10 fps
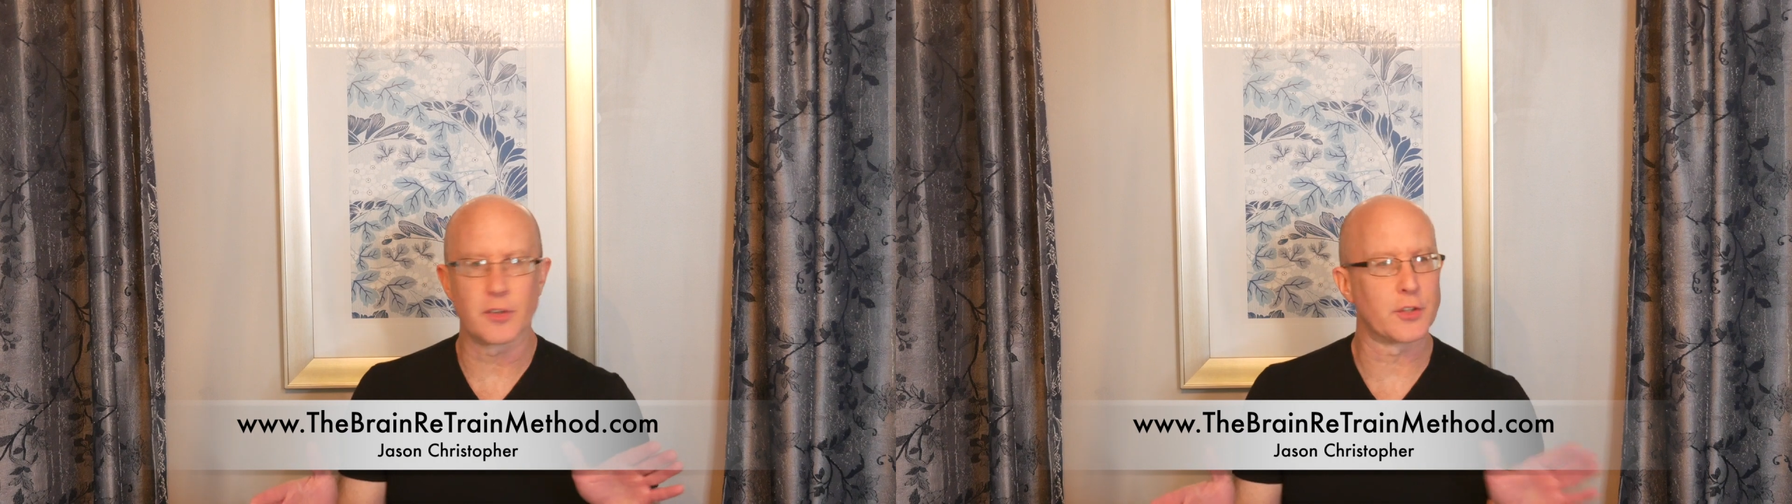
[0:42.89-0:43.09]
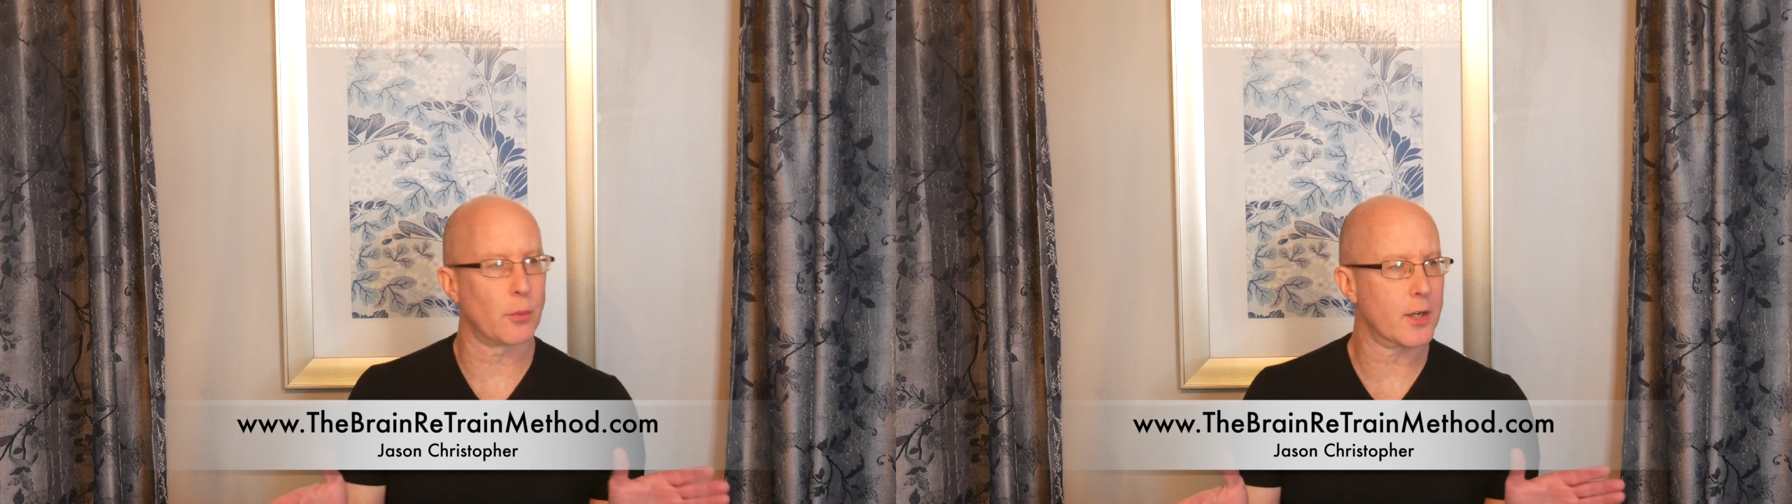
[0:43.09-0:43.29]

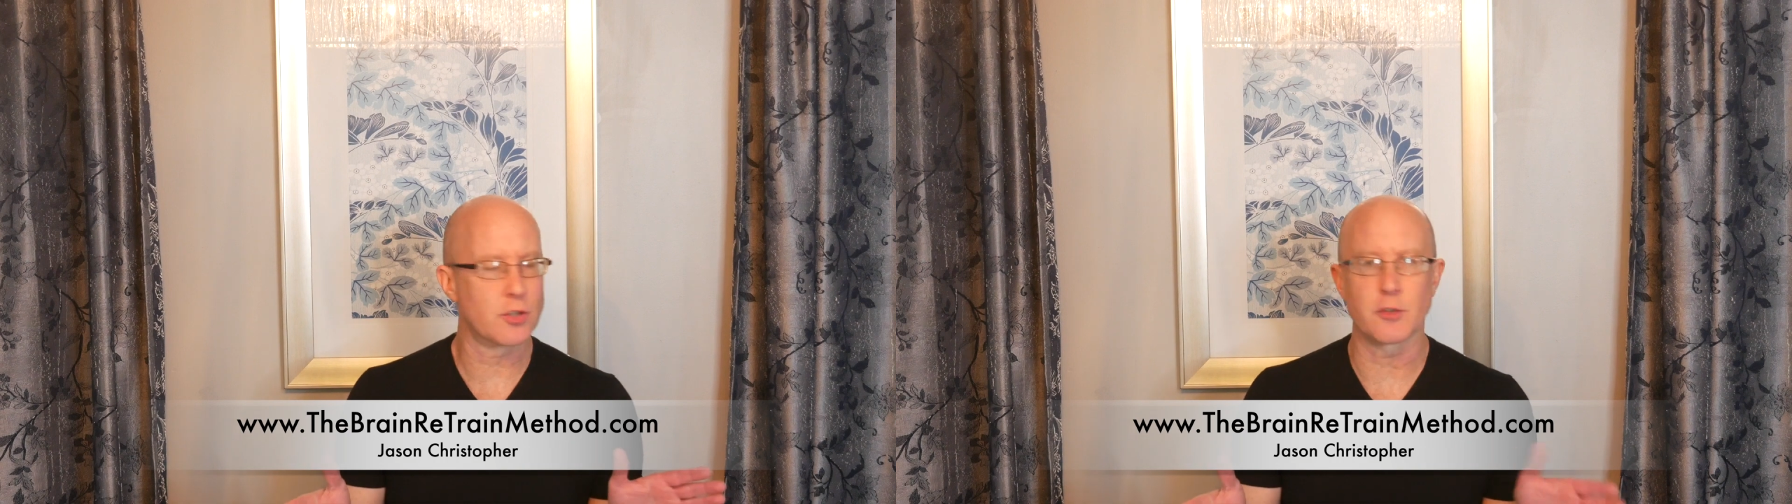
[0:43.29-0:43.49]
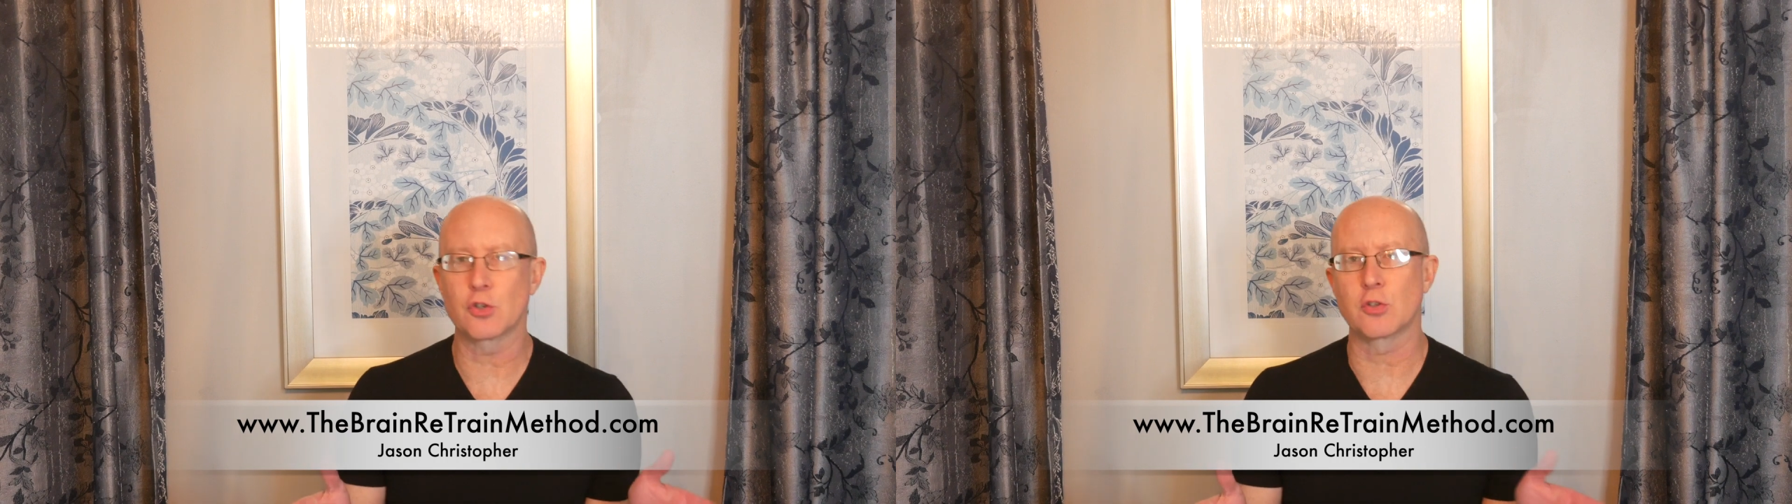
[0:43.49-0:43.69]
the
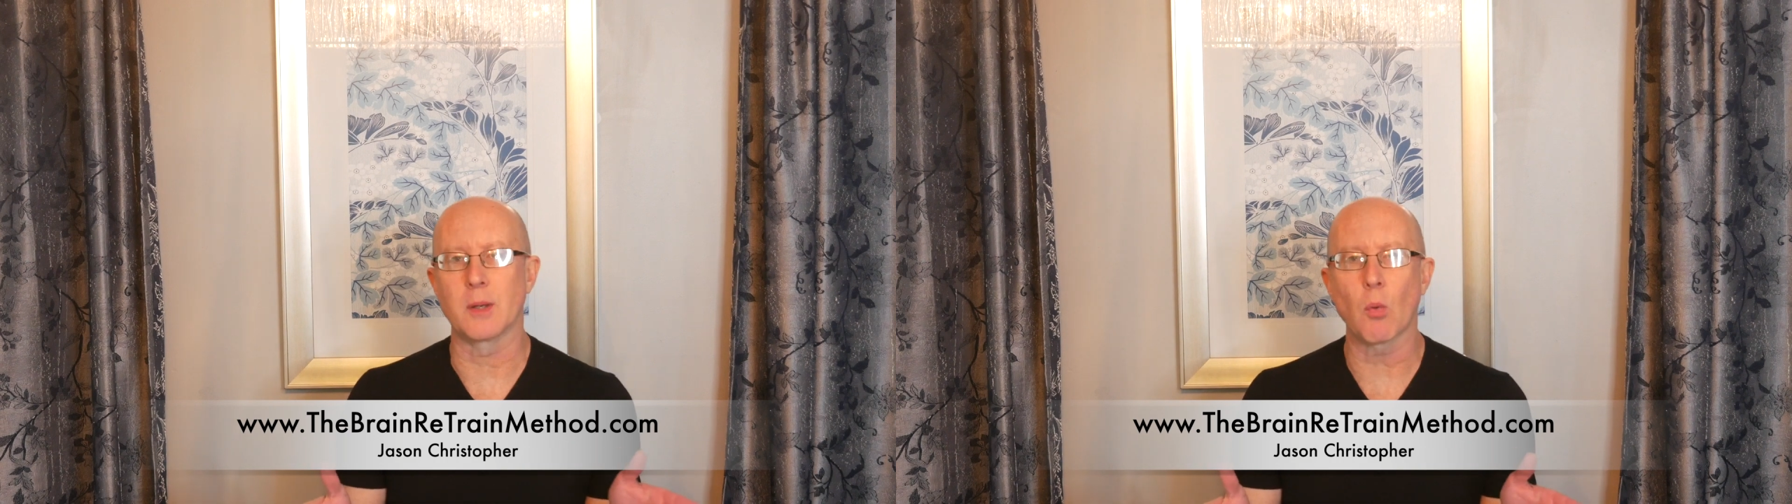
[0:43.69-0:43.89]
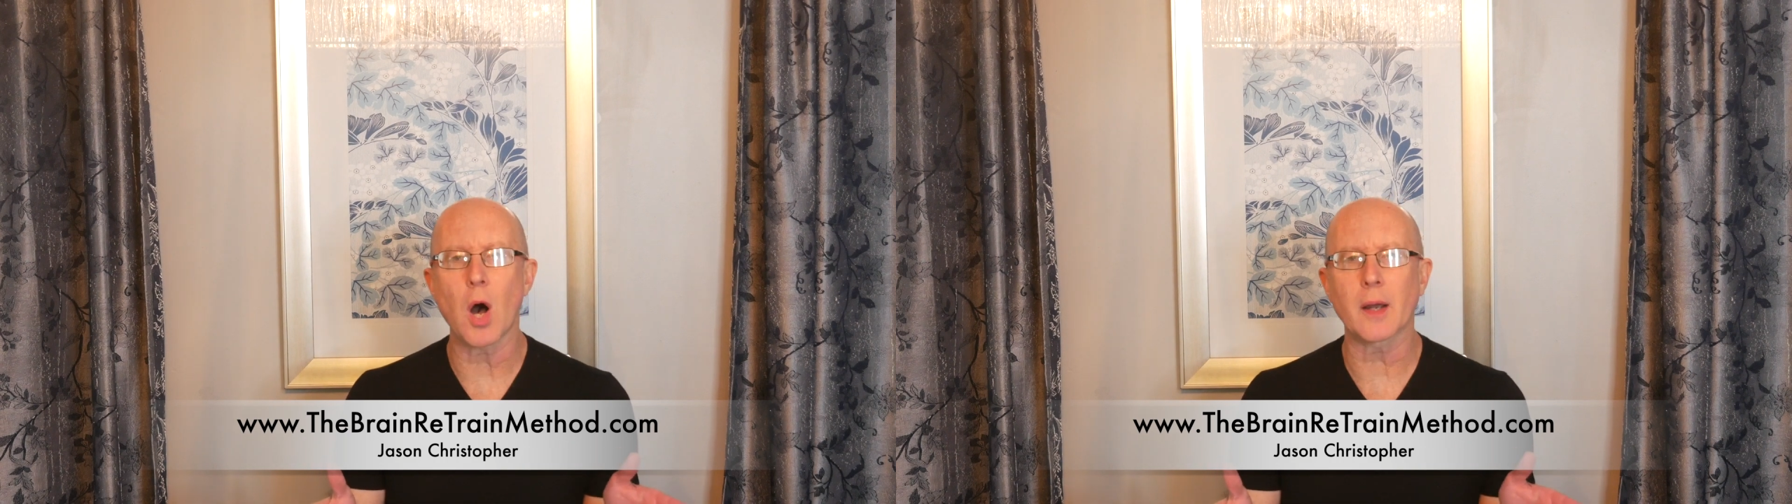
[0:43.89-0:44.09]
direction you should
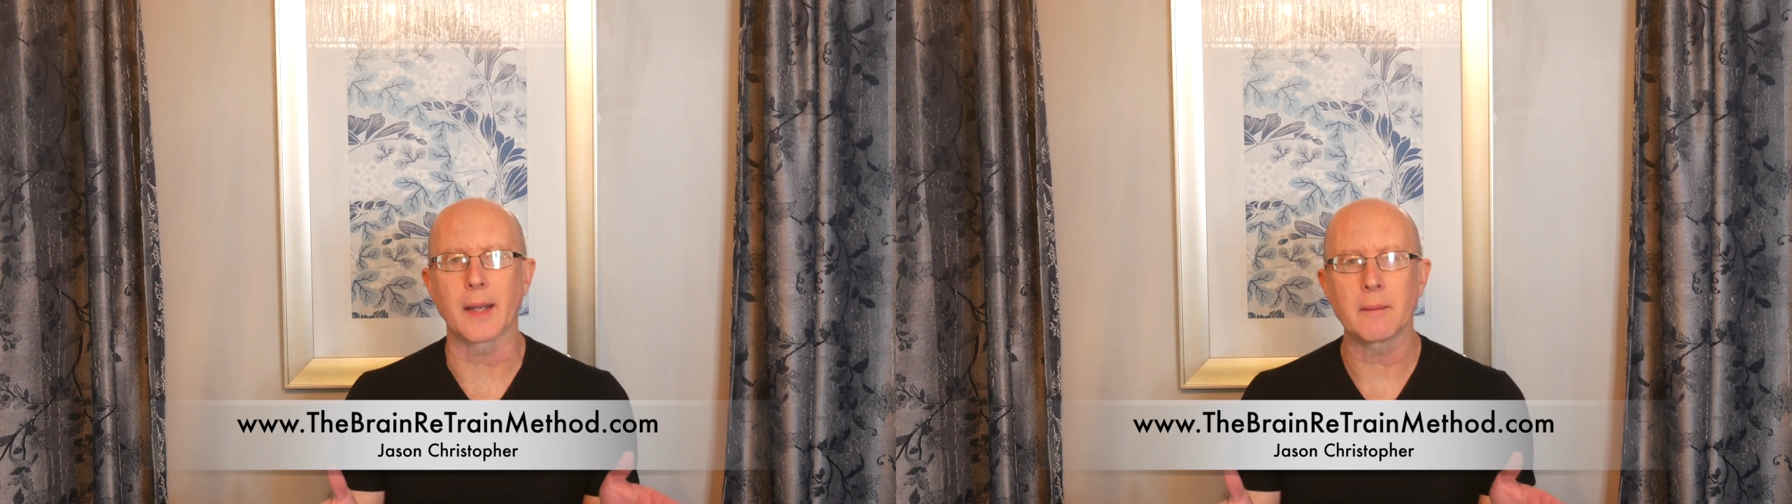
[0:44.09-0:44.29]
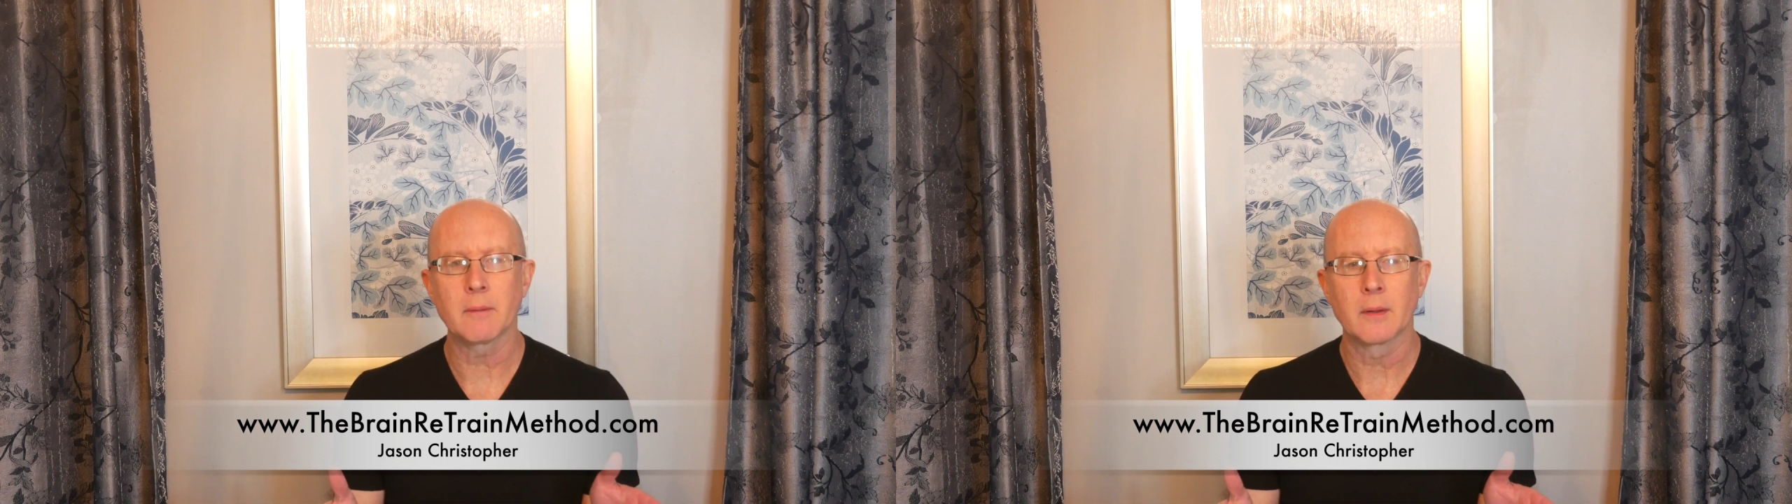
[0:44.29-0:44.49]
be
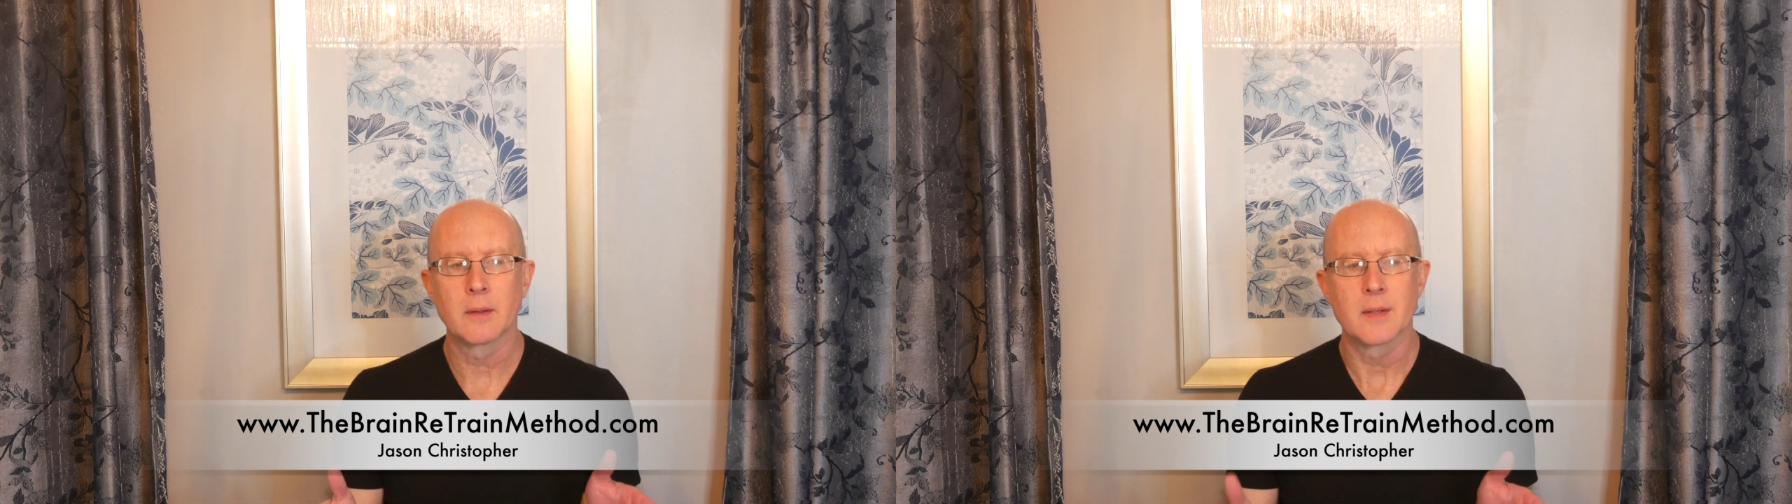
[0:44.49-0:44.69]
walking,